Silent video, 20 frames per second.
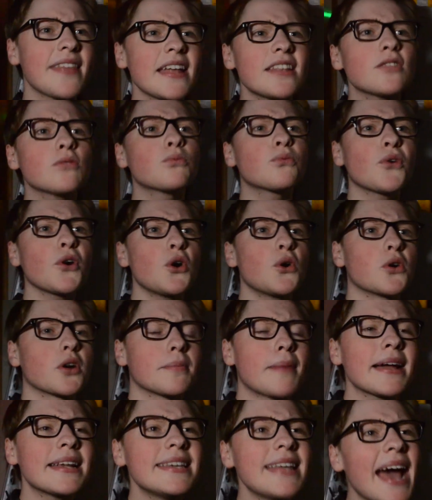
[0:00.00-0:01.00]
that's rude.
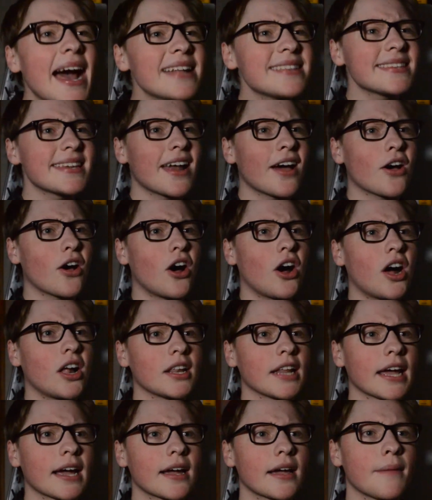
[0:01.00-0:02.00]
My dad's an alcoholic.